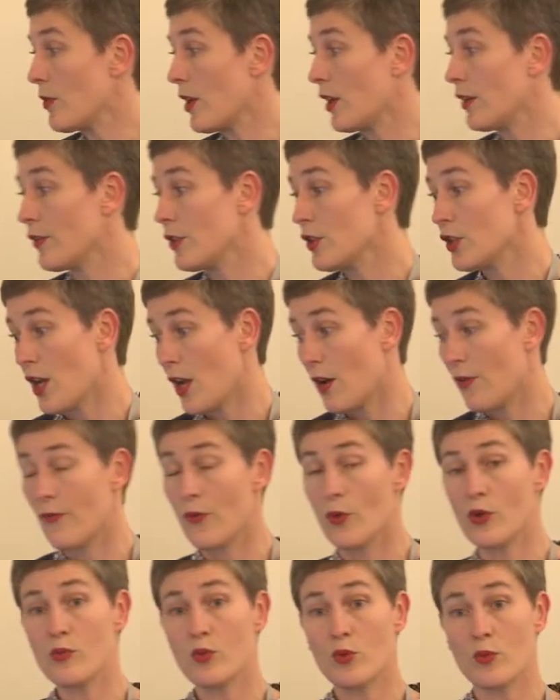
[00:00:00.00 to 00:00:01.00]
relevant,
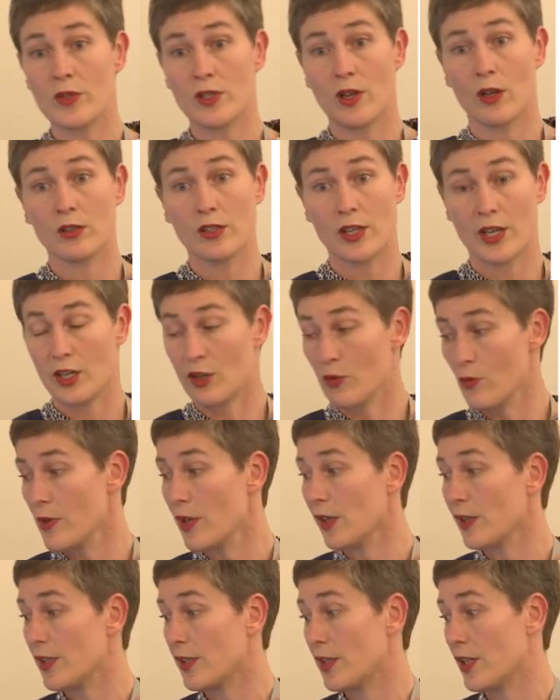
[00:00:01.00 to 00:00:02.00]
affordable result in a
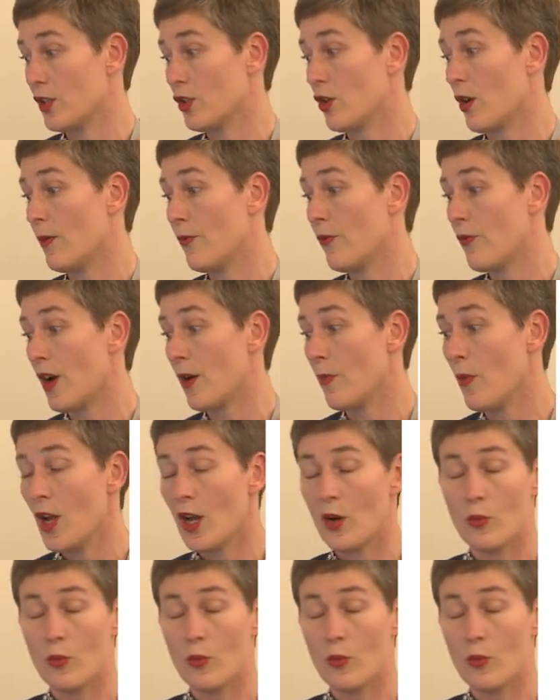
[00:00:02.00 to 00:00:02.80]
realistic timeframe,